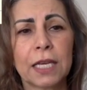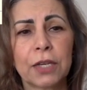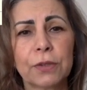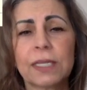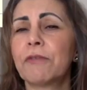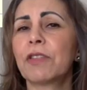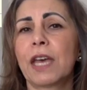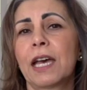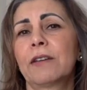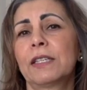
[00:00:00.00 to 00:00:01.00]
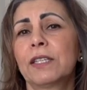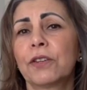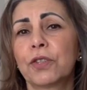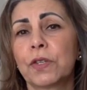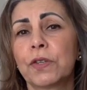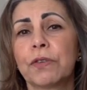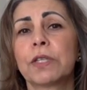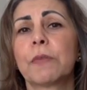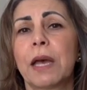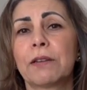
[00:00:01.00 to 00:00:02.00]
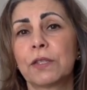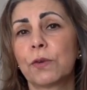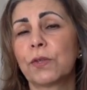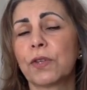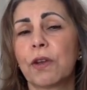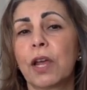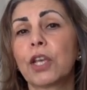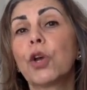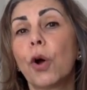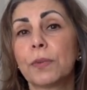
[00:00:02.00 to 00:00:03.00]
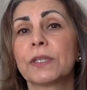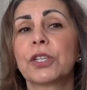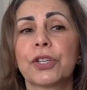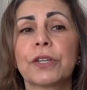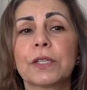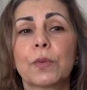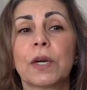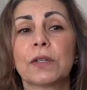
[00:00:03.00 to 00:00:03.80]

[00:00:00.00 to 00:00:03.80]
your 7th house is not just your spouse, it's also like your opposition as well.